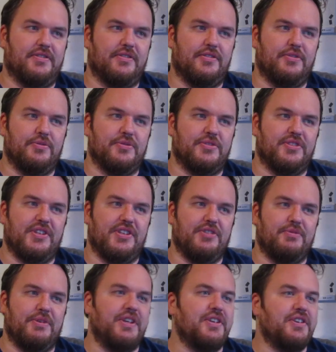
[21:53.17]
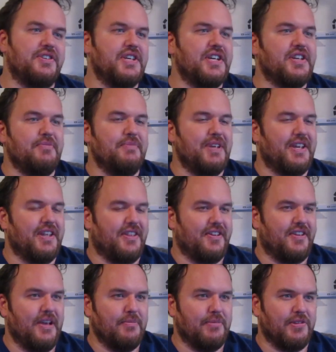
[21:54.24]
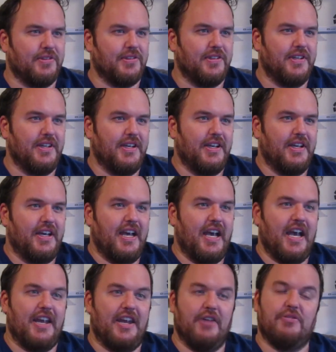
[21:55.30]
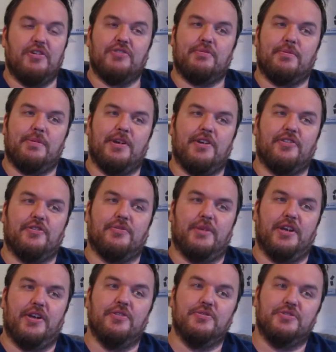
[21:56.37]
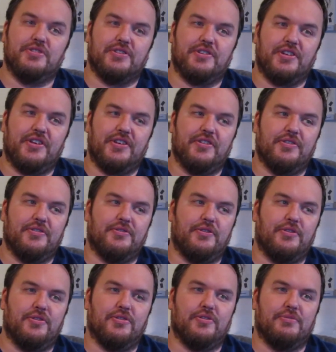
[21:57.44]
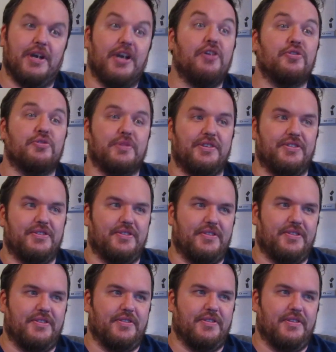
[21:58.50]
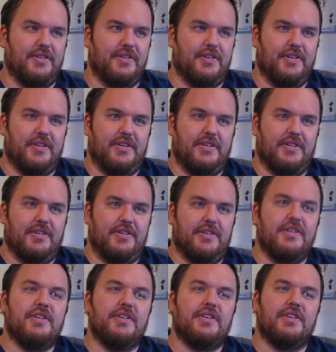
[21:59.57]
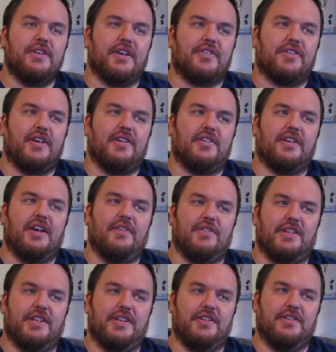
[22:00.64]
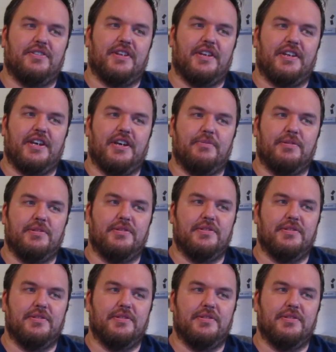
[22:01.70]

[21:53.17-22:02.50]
You see, we did meet at the temple, and I was preparing for my own journey for my own reasons. He exhaled heavily, standing up.